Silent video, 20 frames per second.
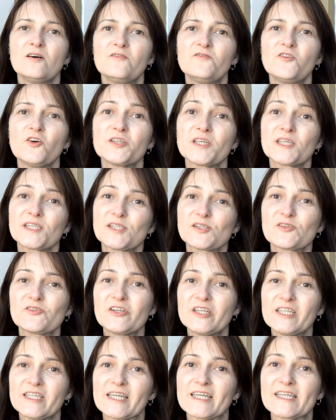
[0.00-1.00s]
Phonics
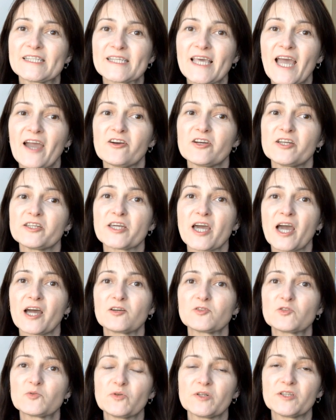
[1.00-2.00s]
screening is carried
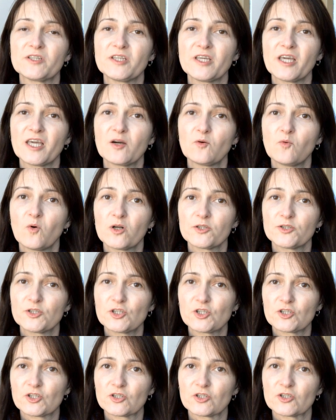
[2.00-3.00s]
out with Year 1
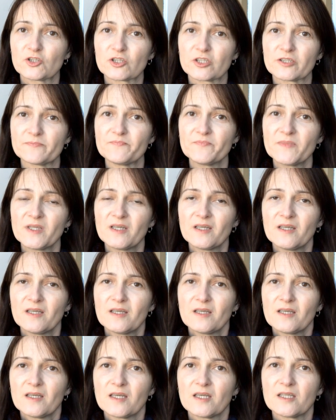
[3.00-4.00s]
children
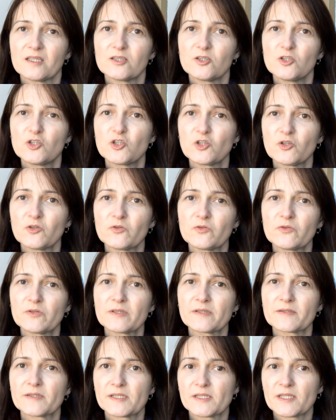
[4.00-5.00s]
in June,
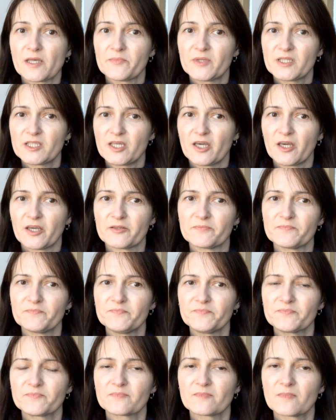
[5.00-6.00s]
the summer term.
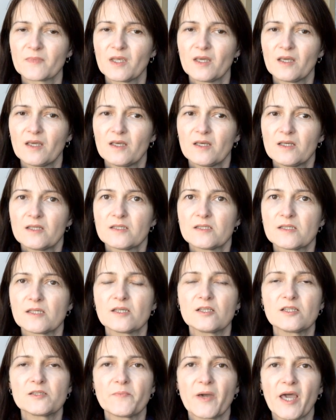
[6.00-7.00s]

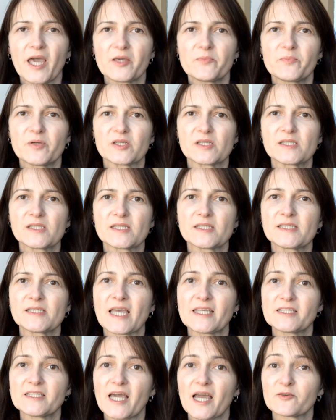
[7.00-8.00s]
Sealed papers are
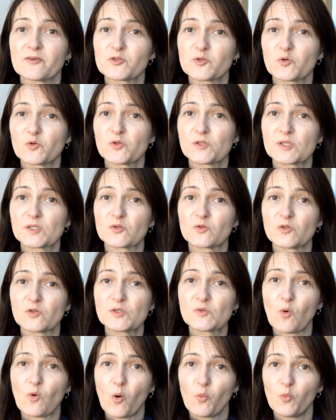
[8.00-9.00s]
sent out to all
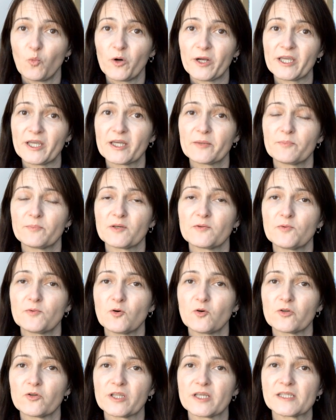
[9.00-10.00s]
schools 1 week
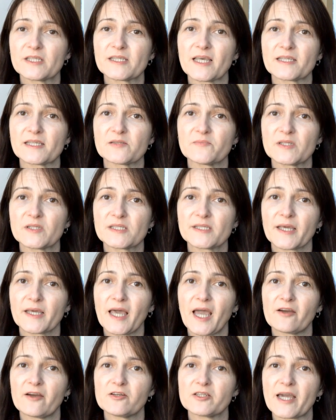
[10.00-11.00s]
before the assessments are
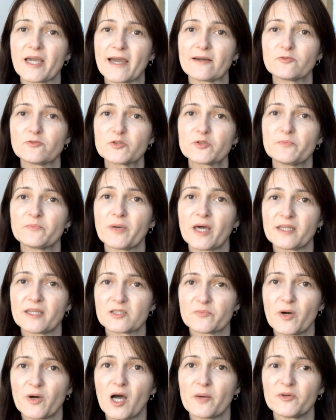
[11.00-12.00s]
carried out by the
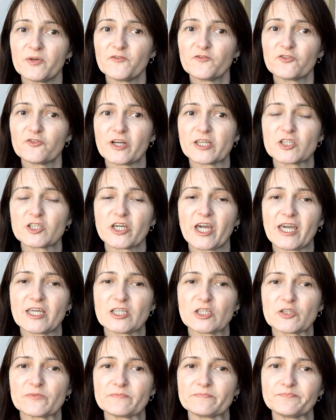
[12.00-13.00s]
Department for
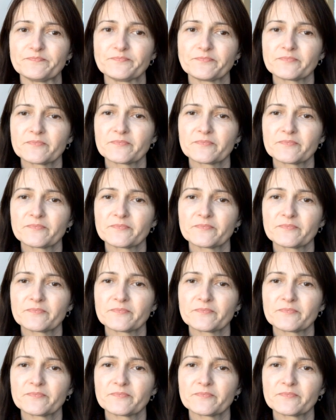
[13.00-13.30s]
Education.